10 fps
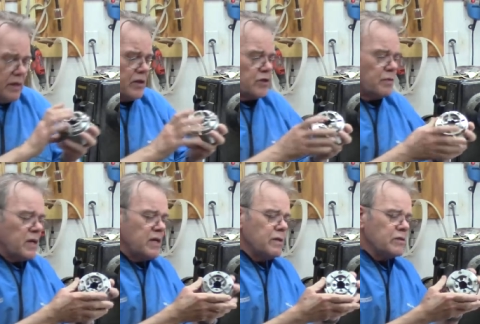this
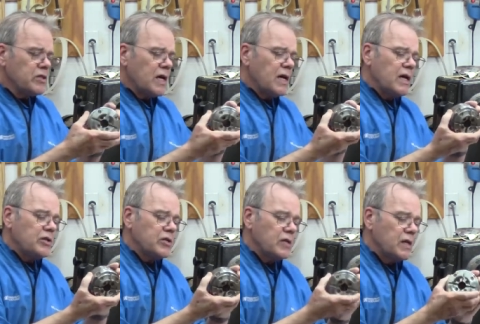medium
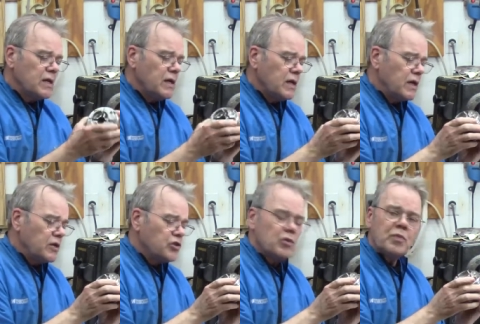size uh,
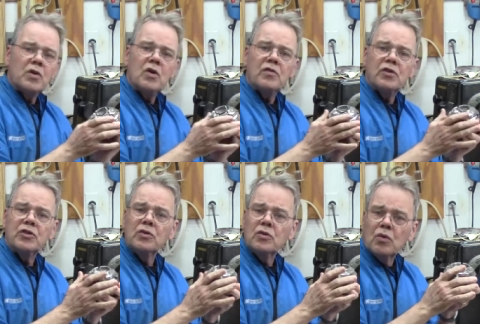Supernova
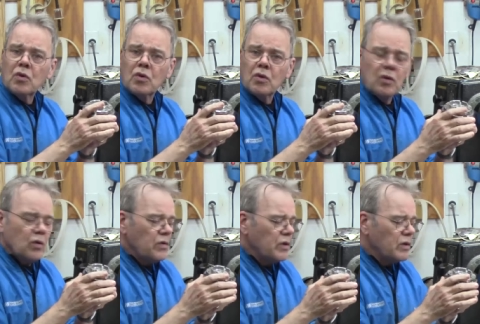2 or,
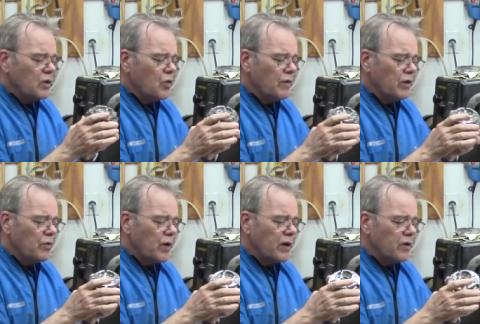or the
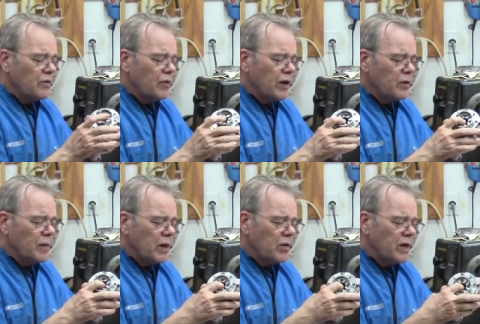equivalent record, record
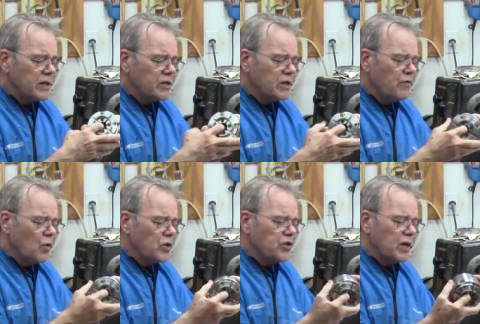power
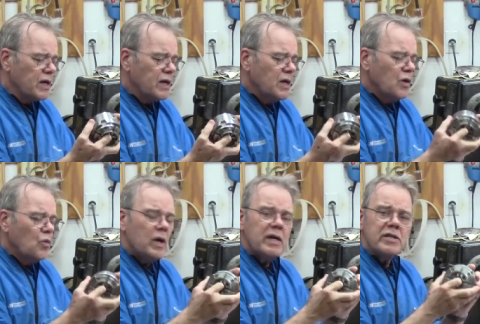SC4 chuck
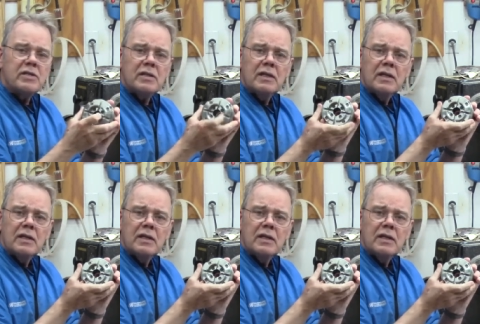weighs